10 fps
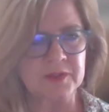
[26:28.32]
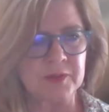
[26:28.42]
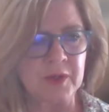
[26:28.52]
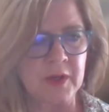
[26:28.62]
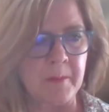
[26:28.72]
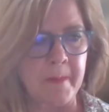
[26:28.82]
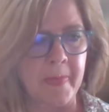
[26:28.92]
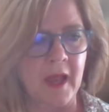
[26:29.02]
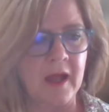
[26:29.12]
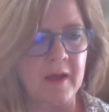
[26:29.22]
to
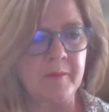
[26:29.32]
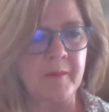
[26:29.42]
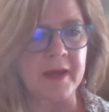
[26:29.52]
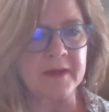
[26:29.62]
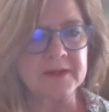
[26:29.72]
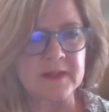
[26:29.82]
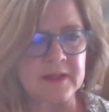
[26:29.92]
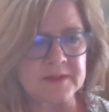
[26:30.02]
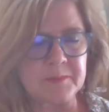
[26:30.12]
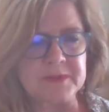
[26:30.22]
make
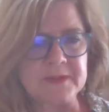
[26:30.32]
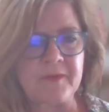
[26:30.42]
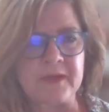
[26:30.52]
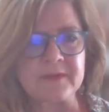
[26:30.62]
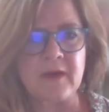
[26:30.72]
a specific